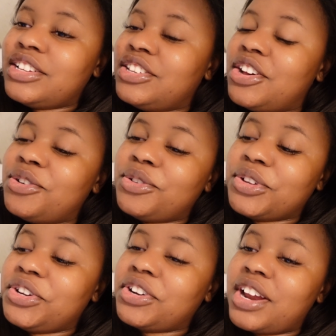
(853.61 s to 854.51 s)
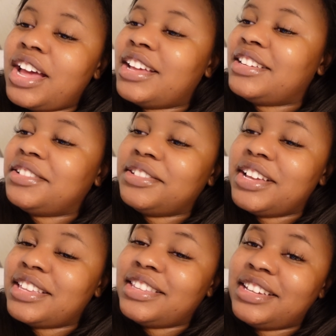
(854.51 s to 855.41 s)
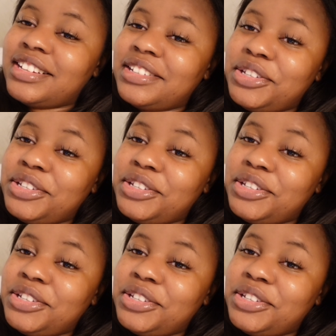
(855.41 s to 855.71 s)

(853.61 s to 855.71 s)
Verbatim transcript: No, you're not nothing.